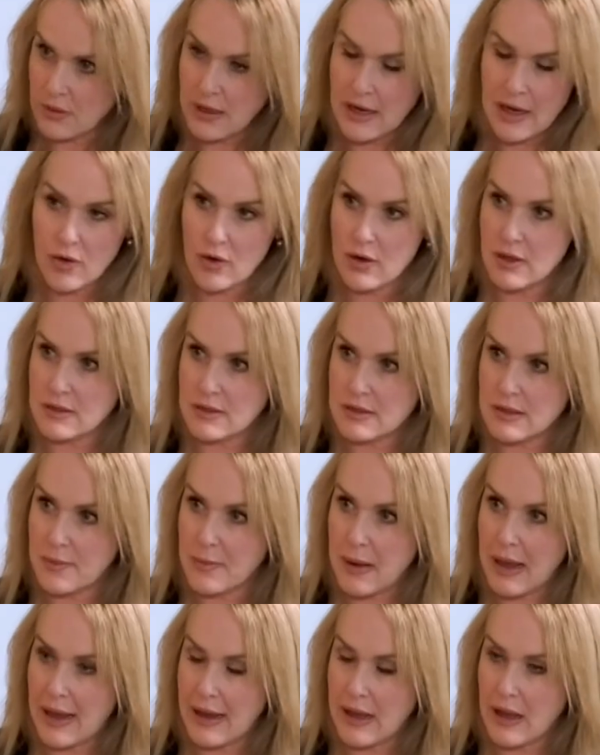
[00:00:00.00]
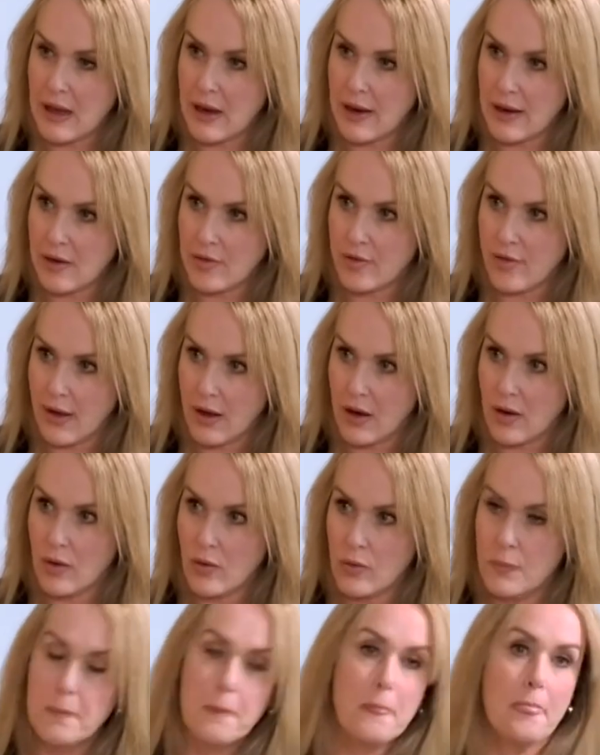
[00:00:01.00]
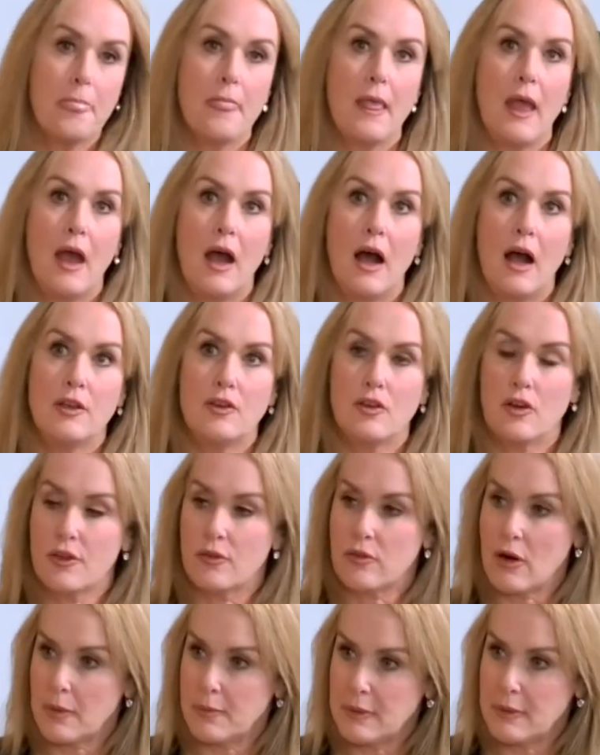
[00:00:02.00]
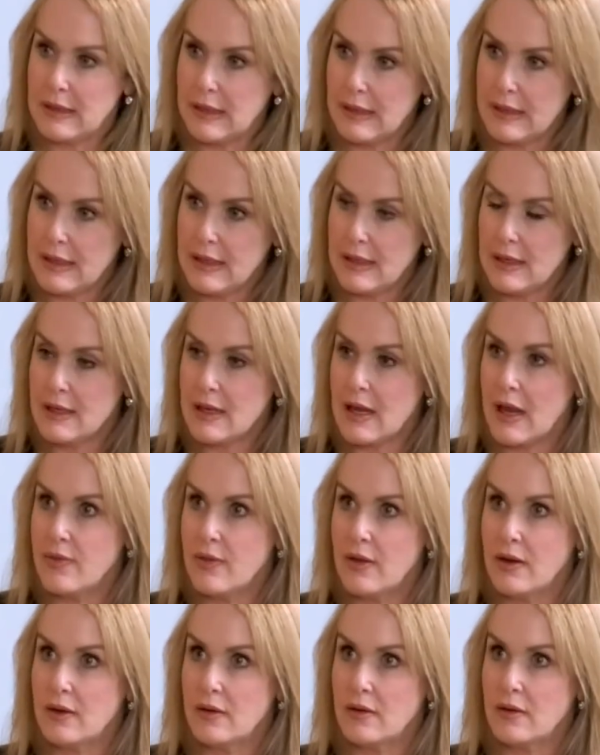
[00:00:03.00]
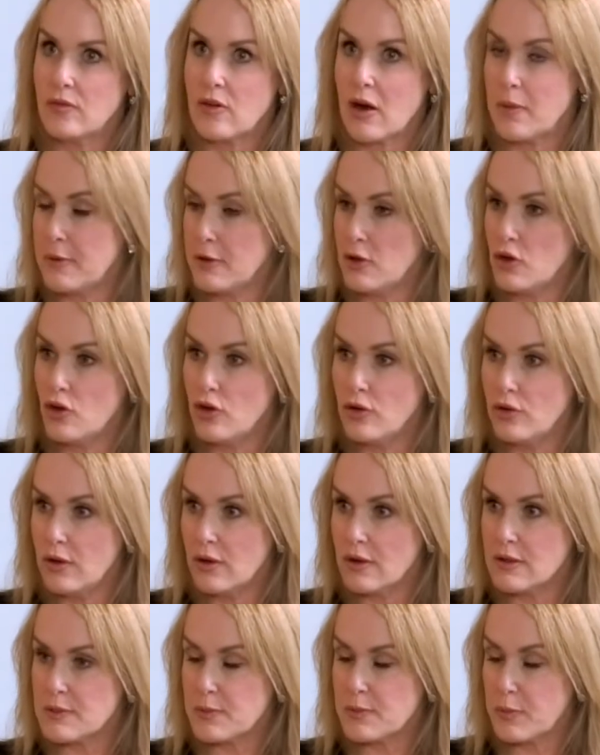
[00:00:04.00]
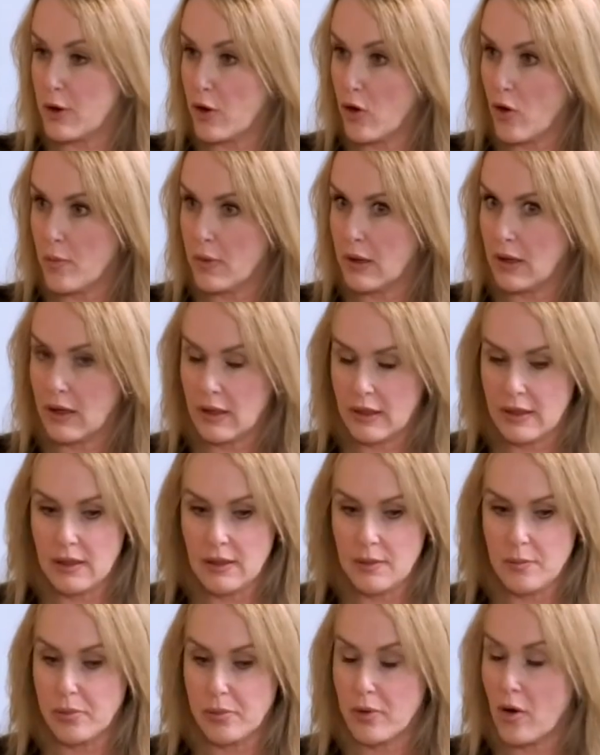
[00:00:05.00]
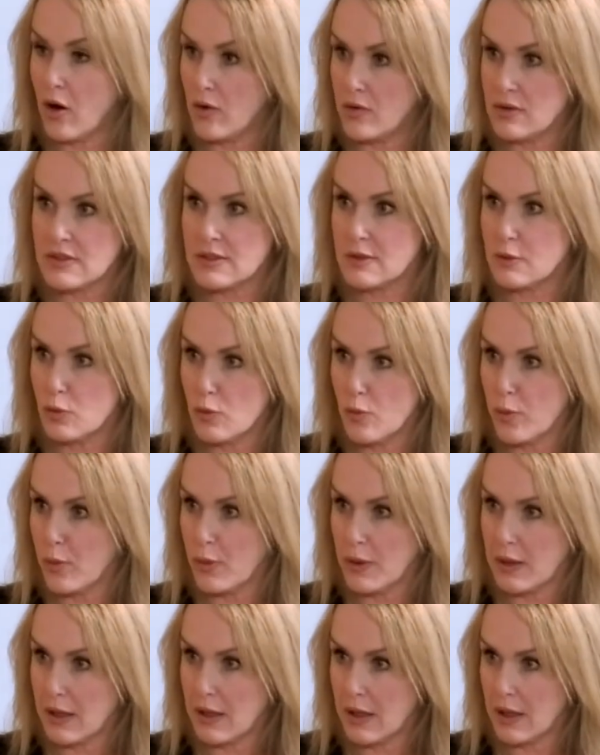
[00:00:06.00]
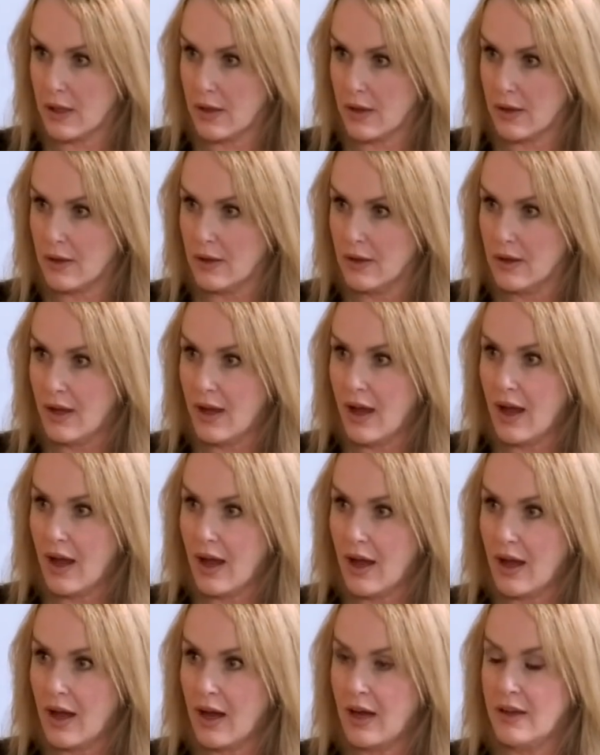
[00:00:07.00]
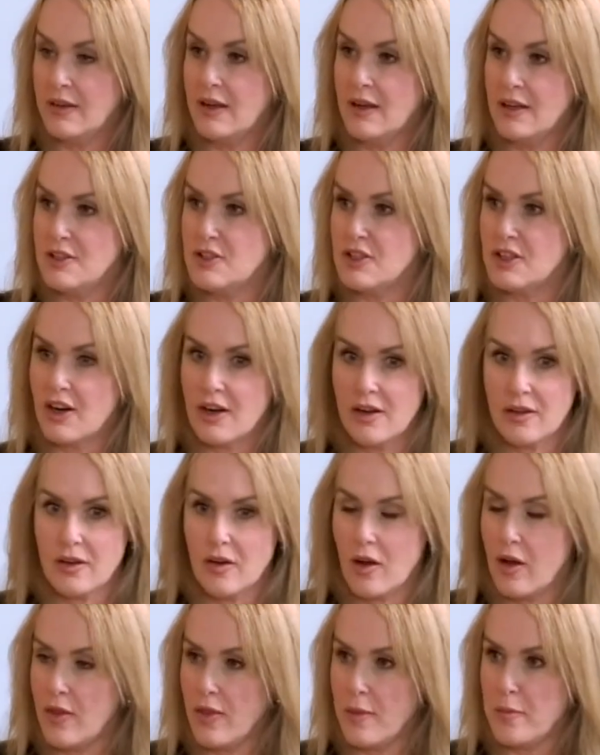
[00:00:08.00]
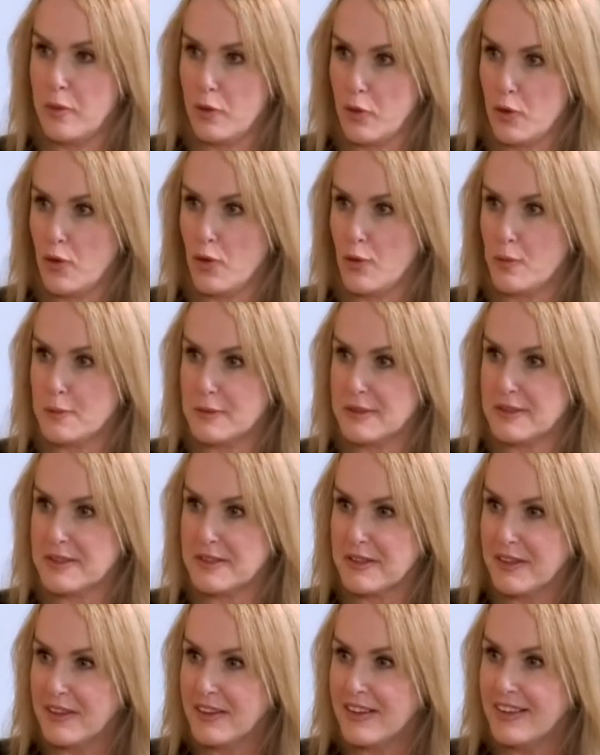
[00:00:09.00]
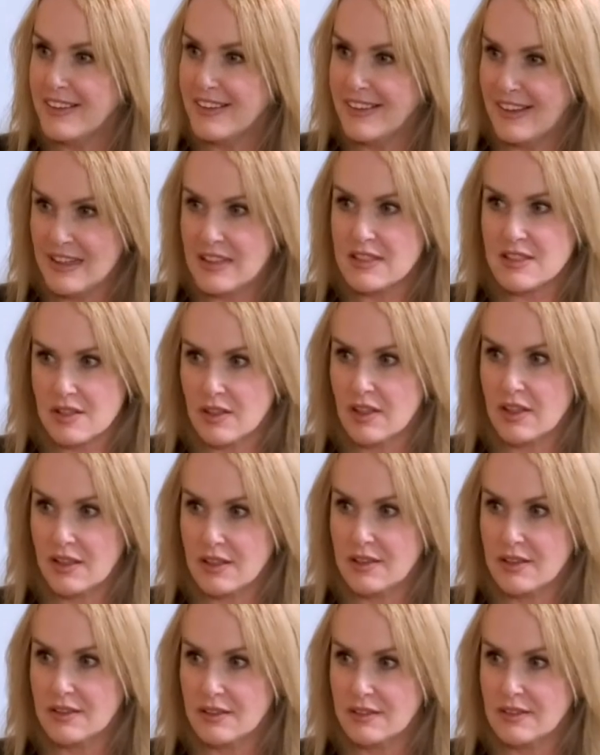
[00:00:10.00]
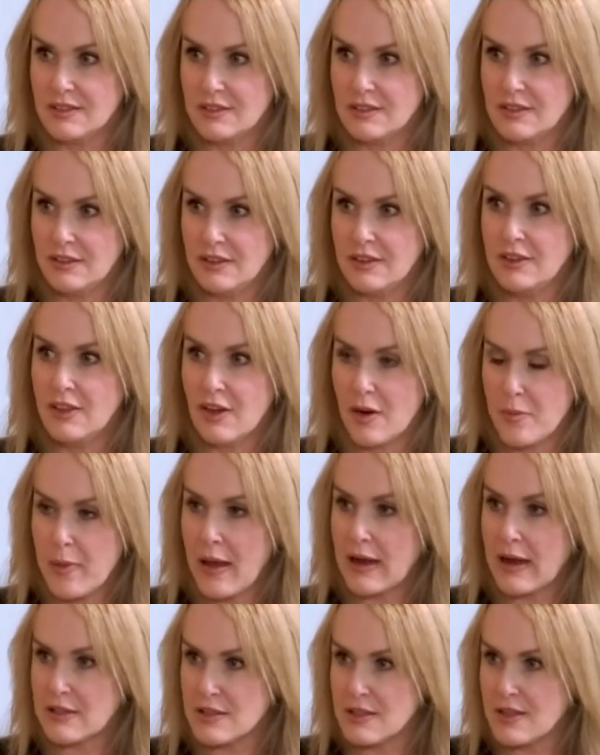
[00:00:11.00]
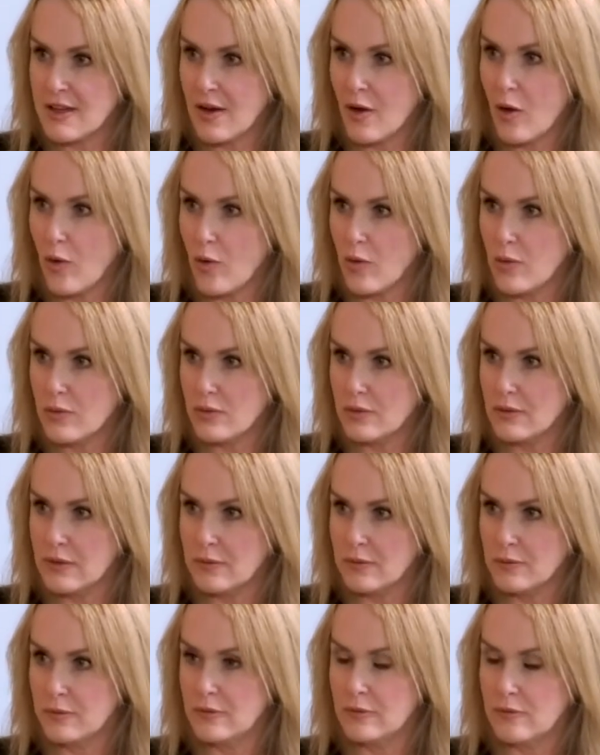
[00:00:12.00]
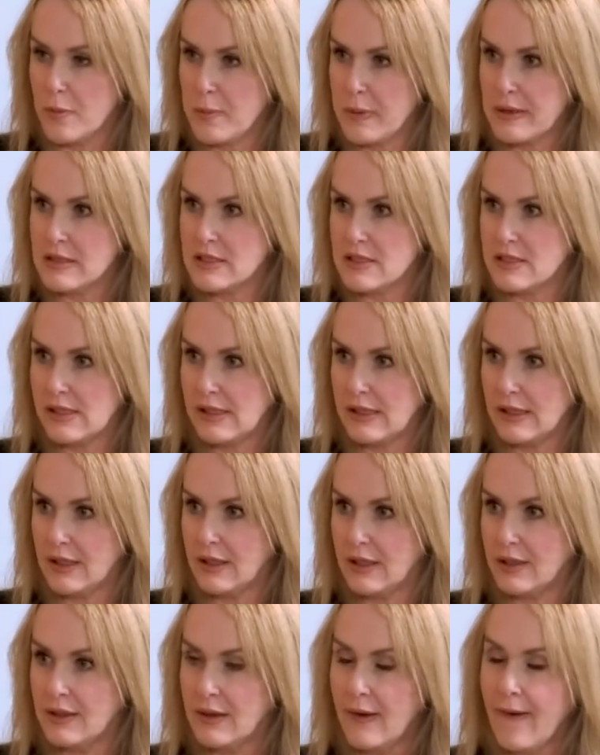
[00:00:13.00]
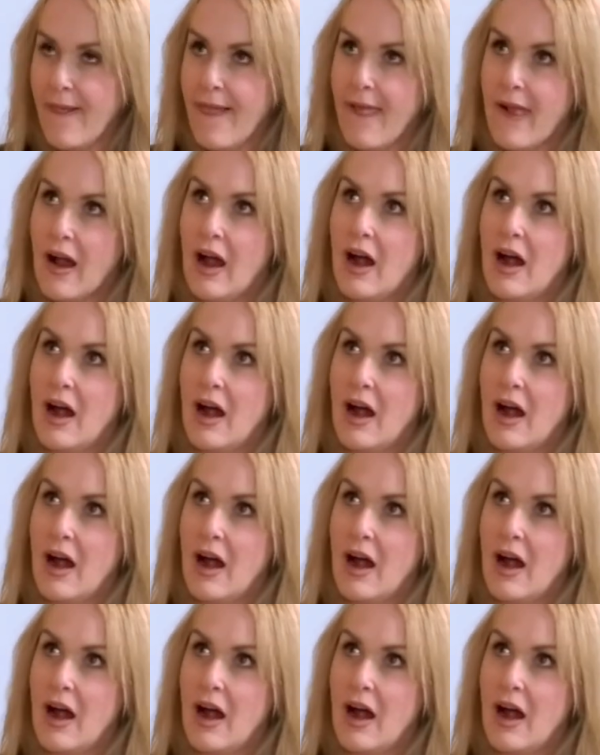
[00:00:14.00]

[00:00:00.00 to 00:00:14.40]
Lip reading: areas that play AFL. You've got the rugby league, and then rugby union is predominantly private schoolboy here. Yeah. Unless you go to the burbs, and it's like back to the old rip and tear. Yeah.